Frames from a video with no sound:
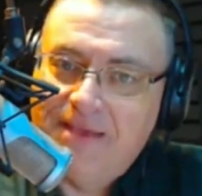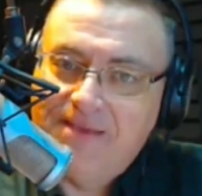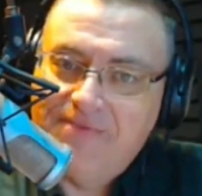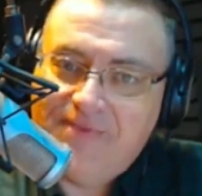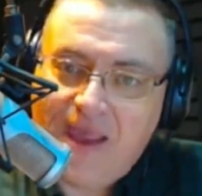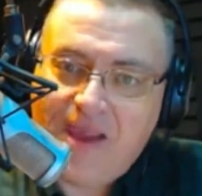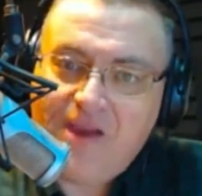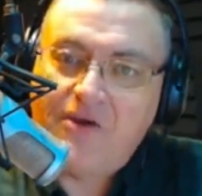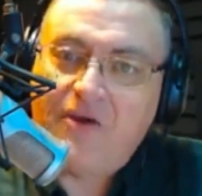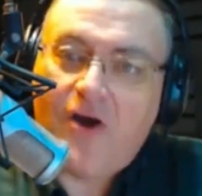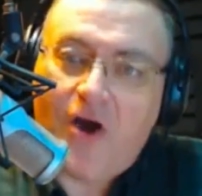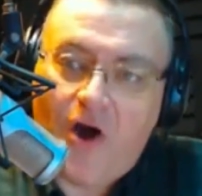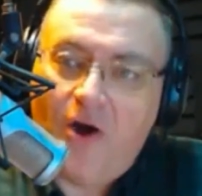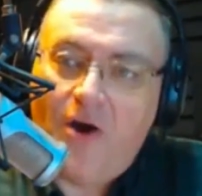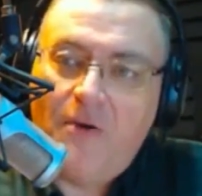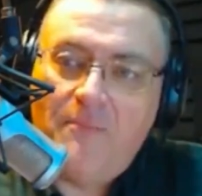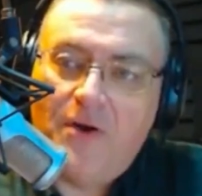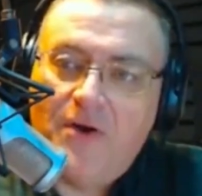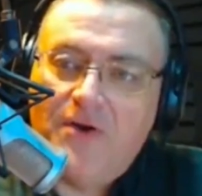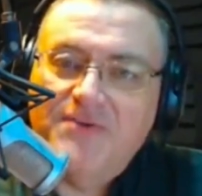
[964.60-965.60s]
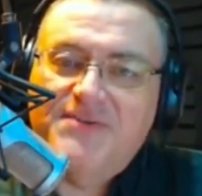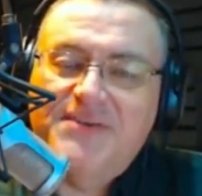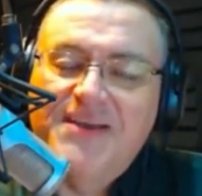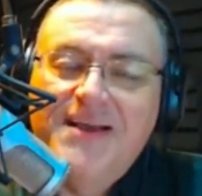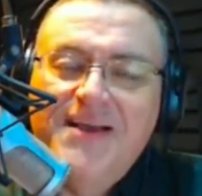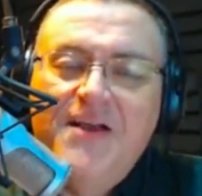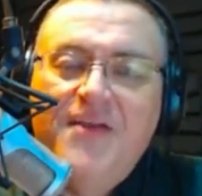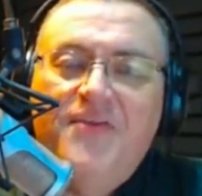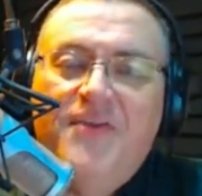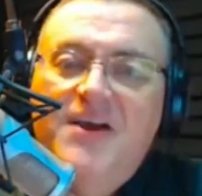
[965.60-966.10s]

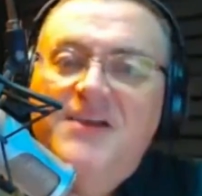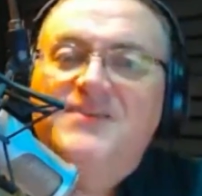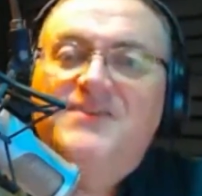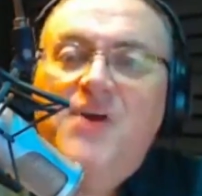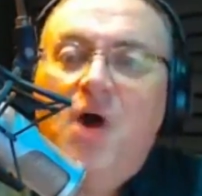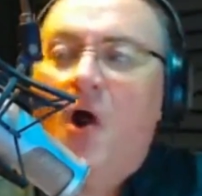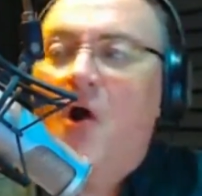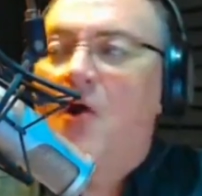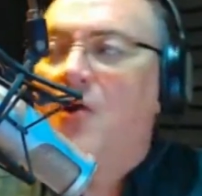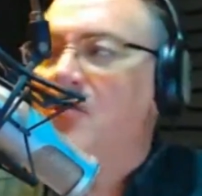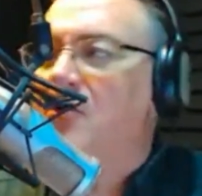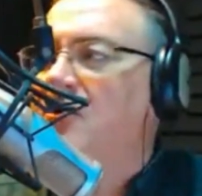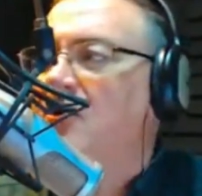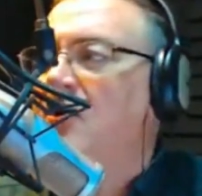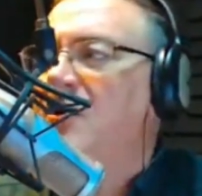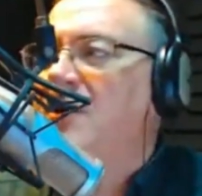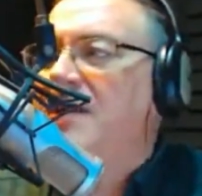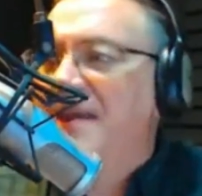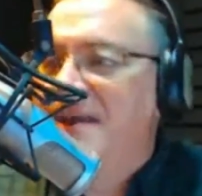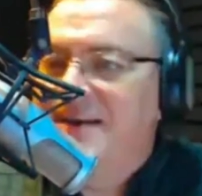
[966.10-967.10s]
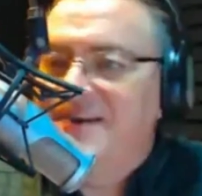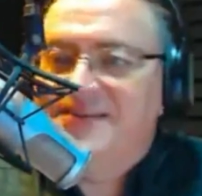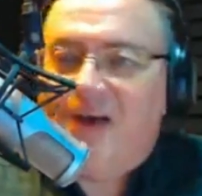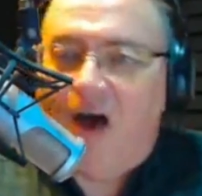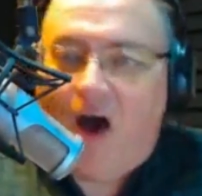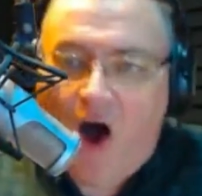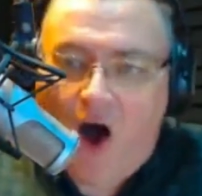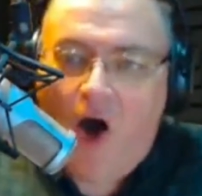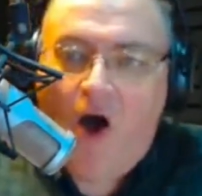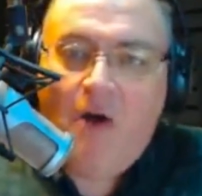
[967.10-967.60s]
This article is
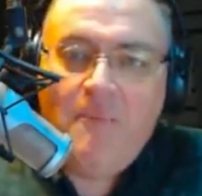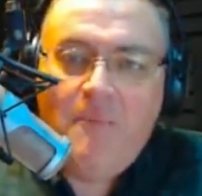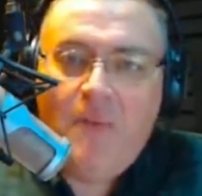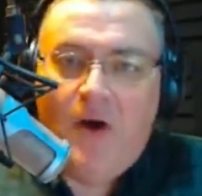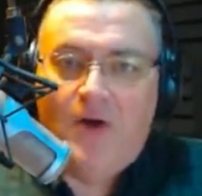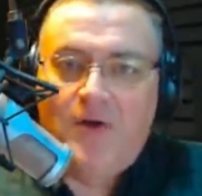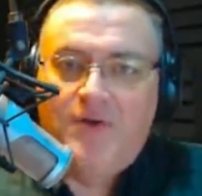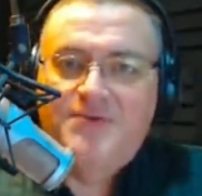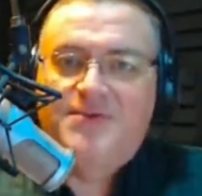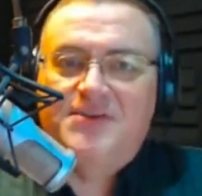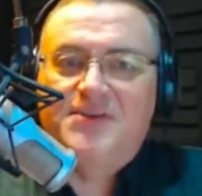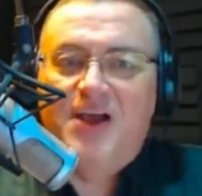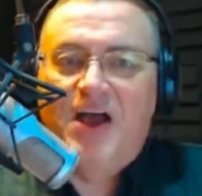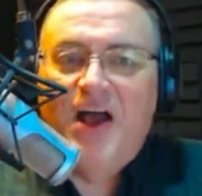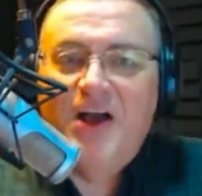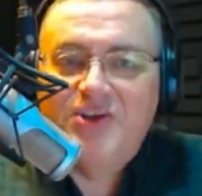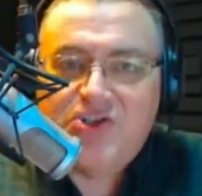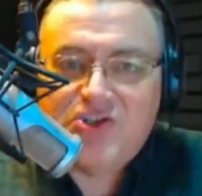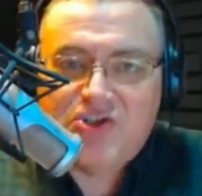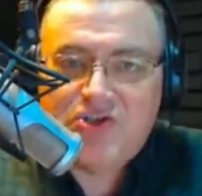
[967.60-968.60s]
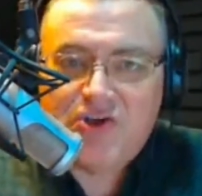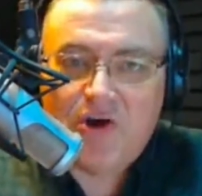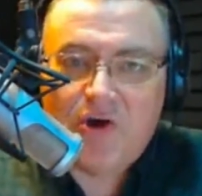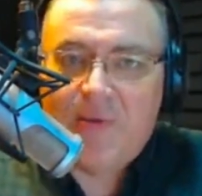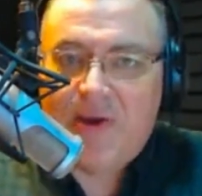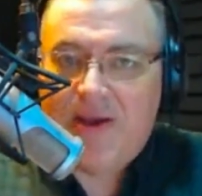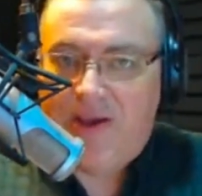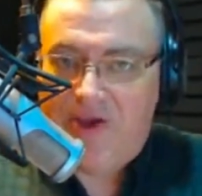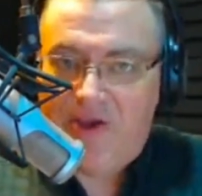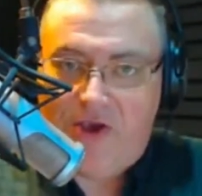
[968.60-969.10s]
almost
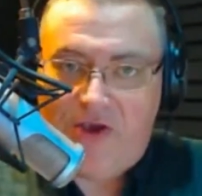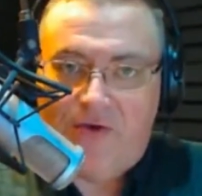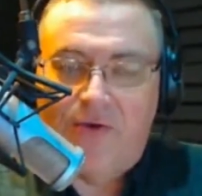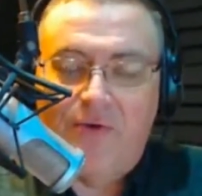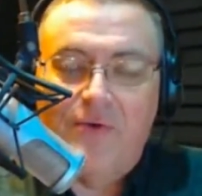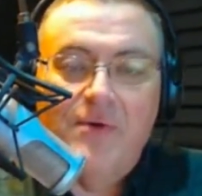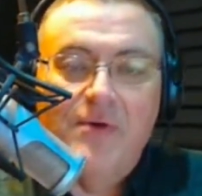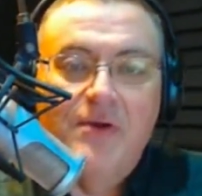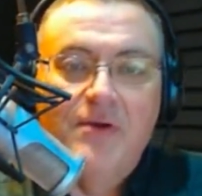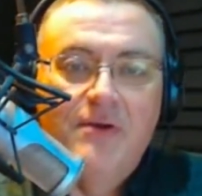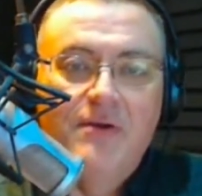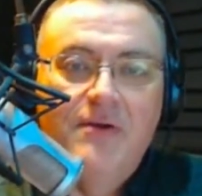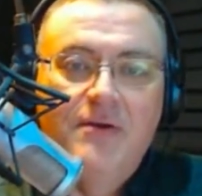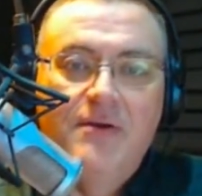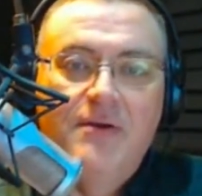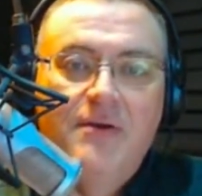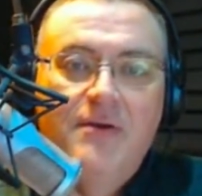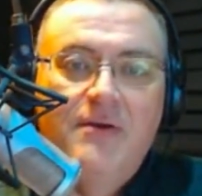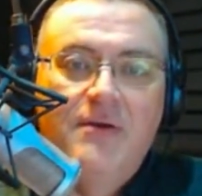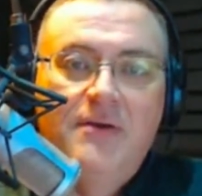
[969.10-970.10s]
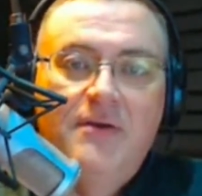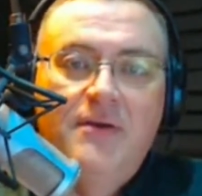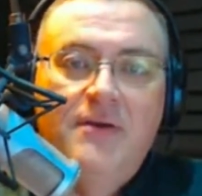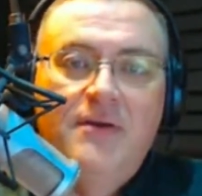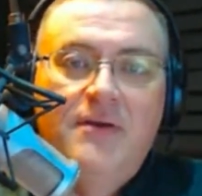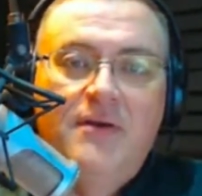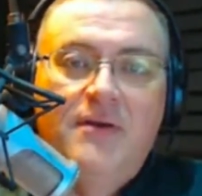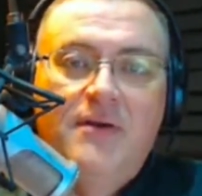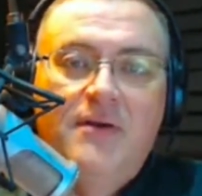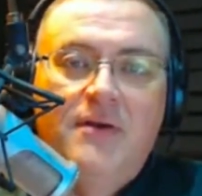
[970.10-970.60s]
assuring you
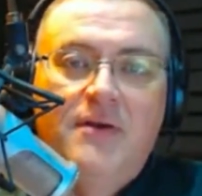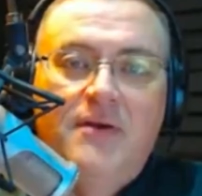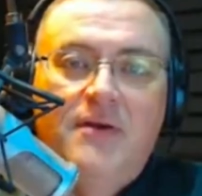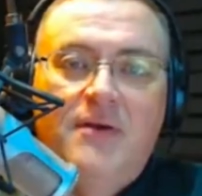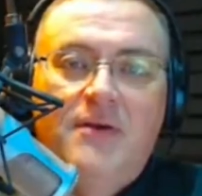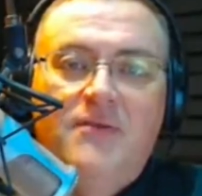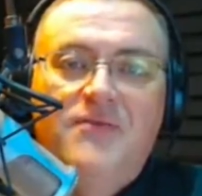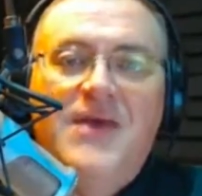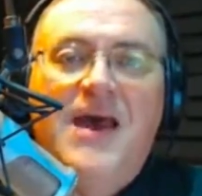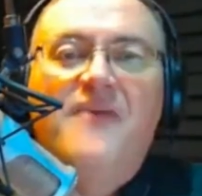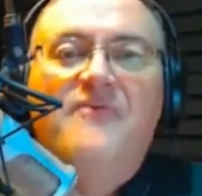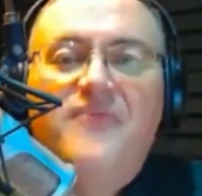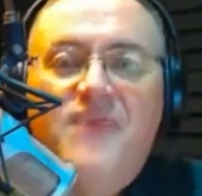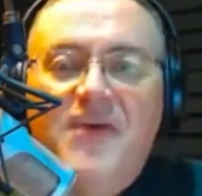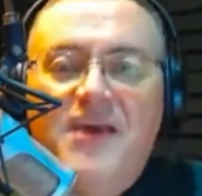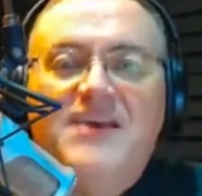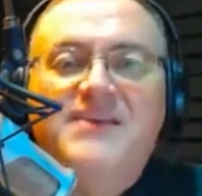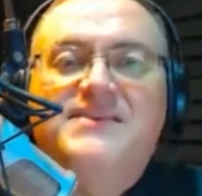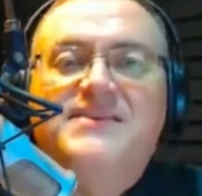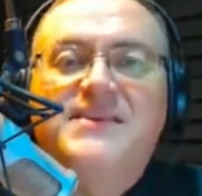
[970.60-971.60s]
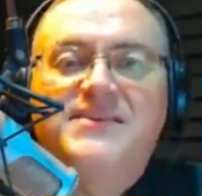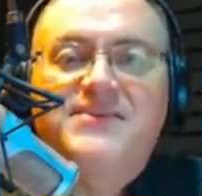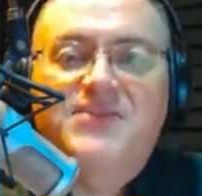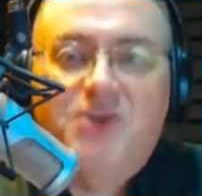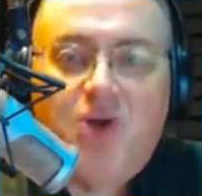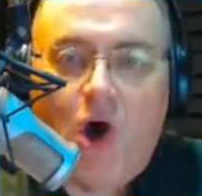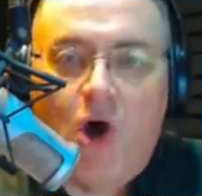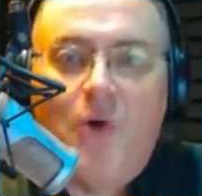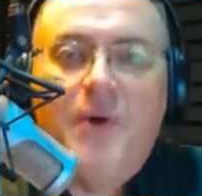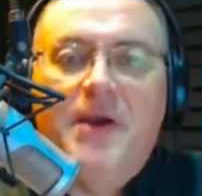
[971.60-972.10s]
that this is
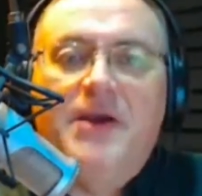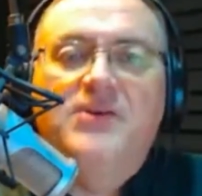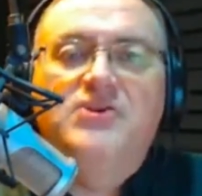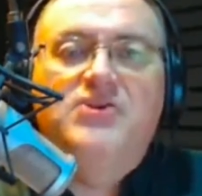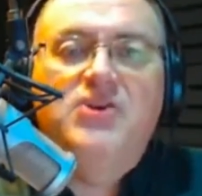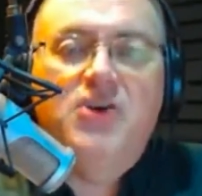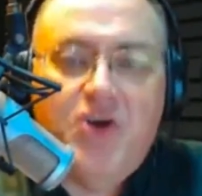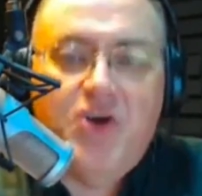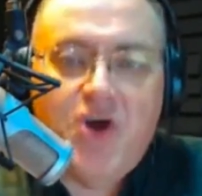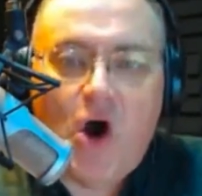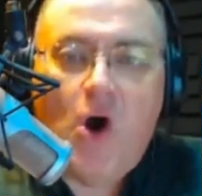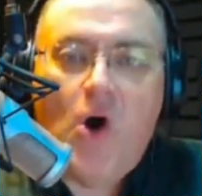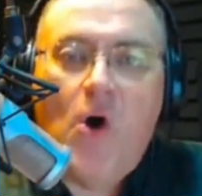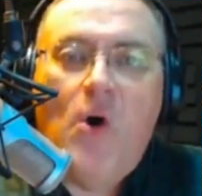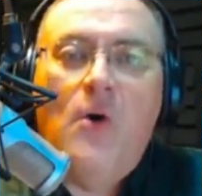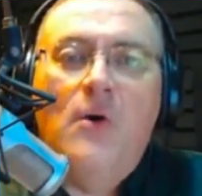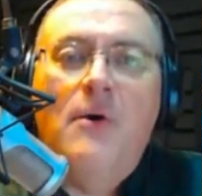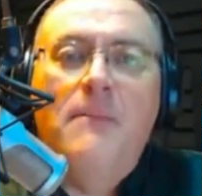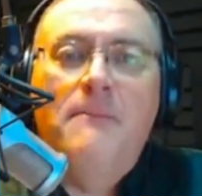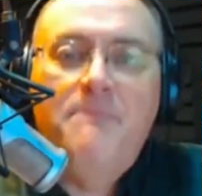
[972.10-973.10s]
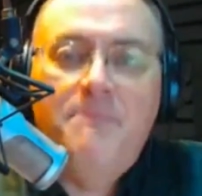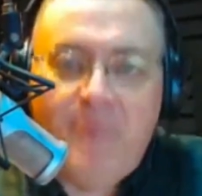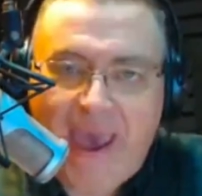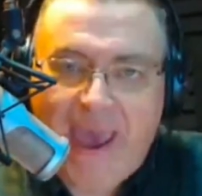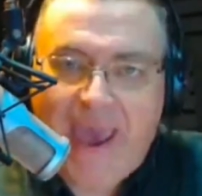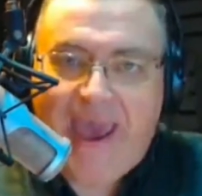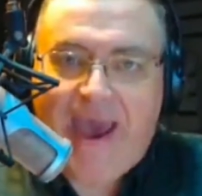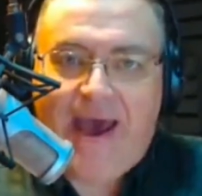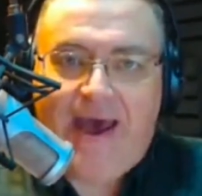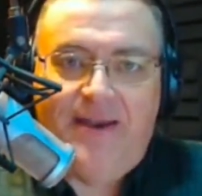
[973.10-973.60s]
going to go
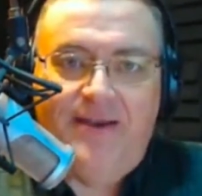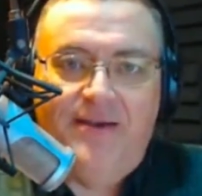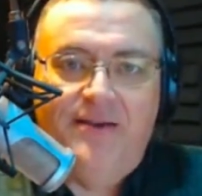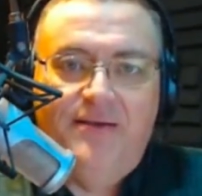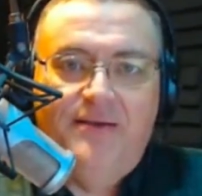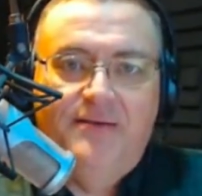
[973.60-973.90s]
bad.